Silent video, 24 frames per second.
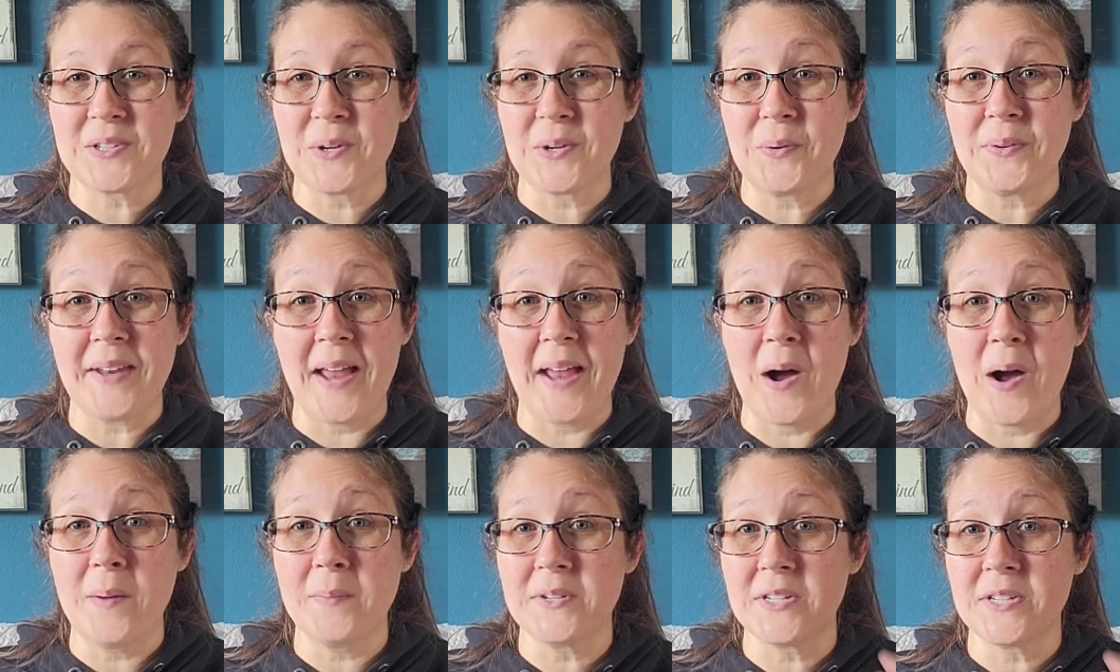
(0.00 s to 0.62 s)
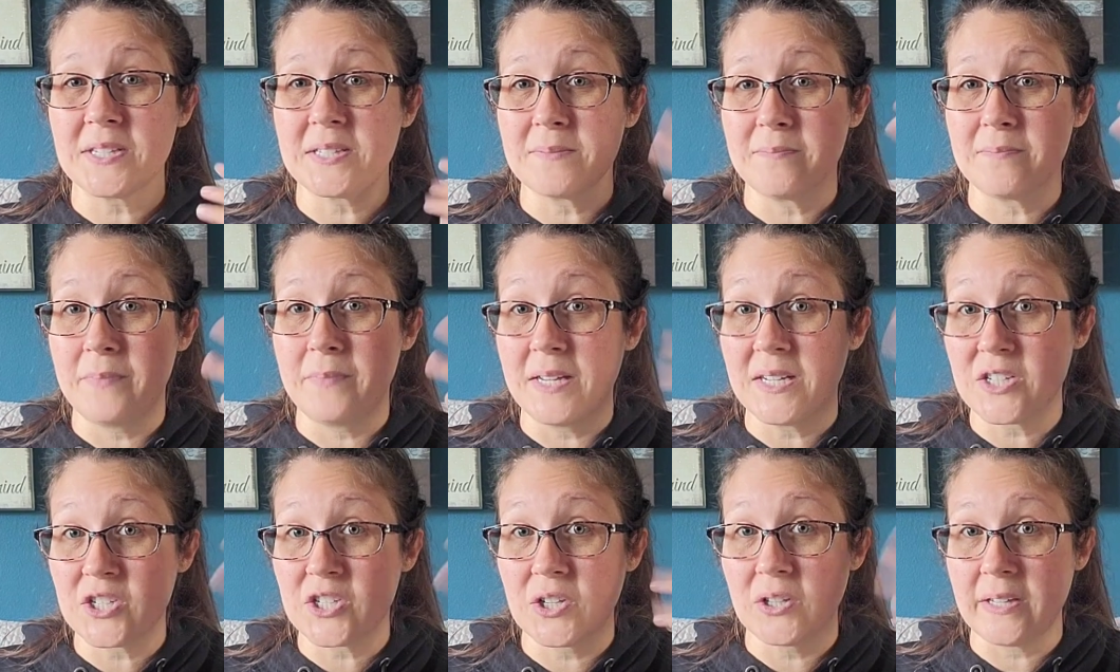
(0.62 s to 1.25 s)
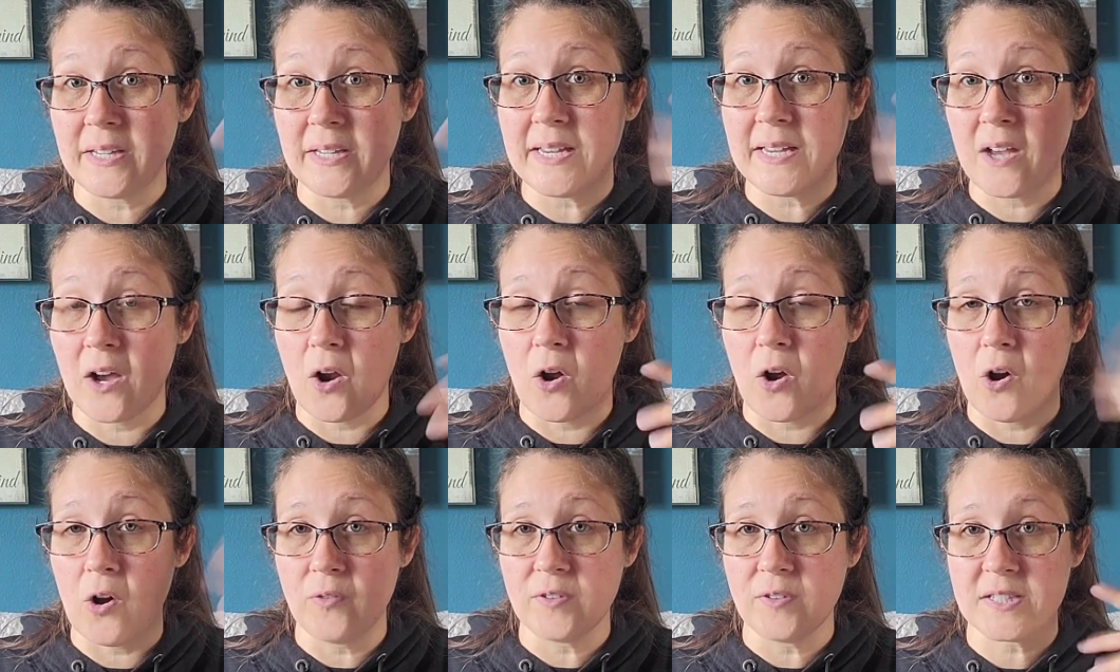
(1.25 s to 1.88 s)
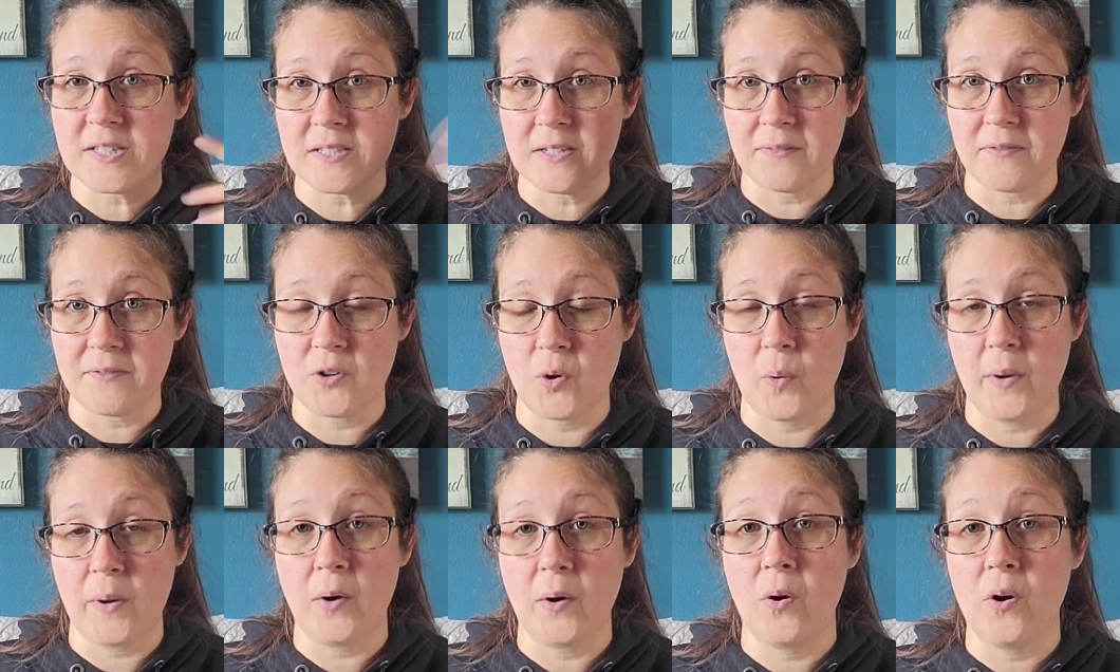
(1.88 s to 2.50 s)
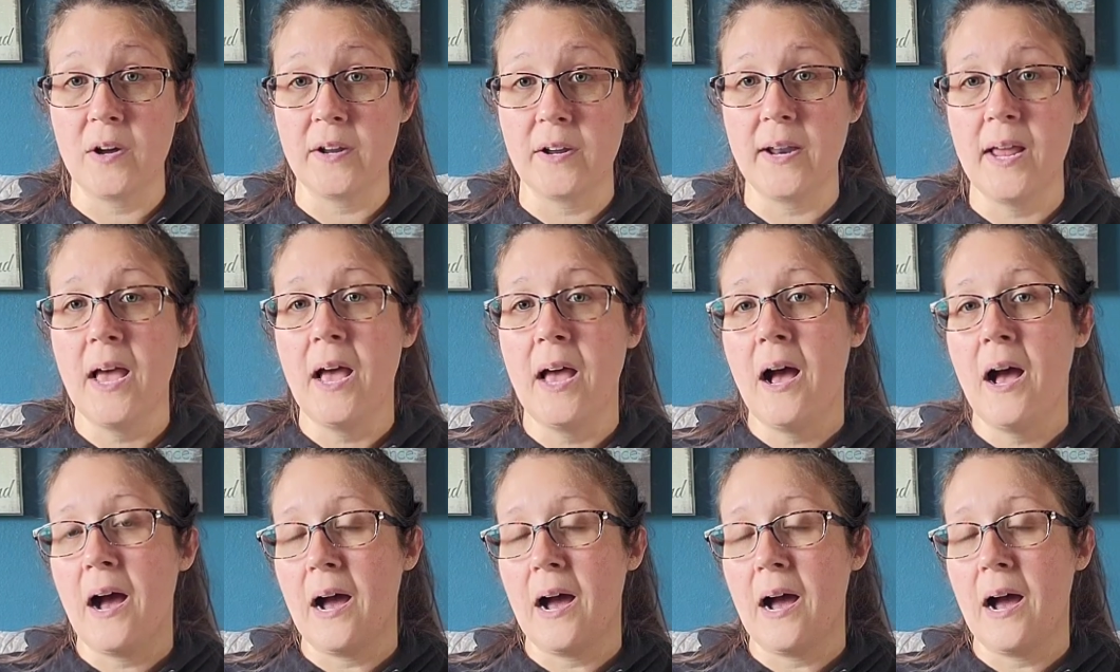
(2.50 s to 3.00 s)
so now I'm just mentally got all this stuff going on.